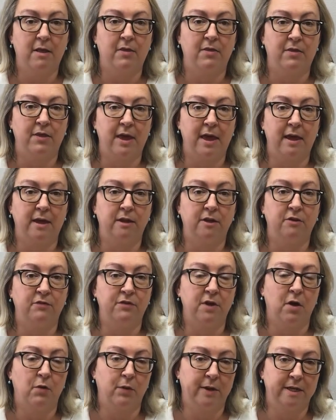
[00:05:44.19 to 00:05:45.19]
that you've
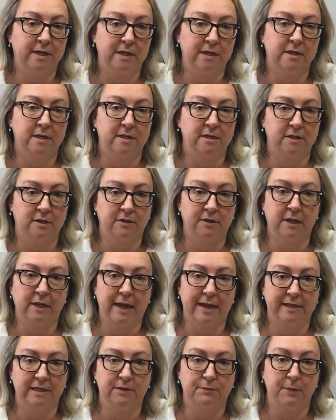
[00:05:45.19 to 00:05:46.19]
not waited until the
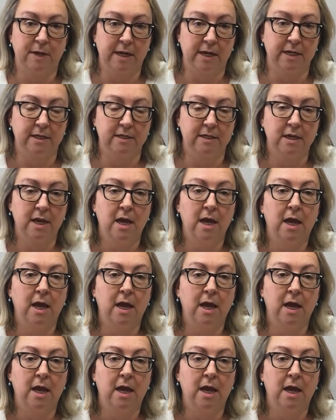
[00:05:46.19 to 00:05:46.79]
last minute.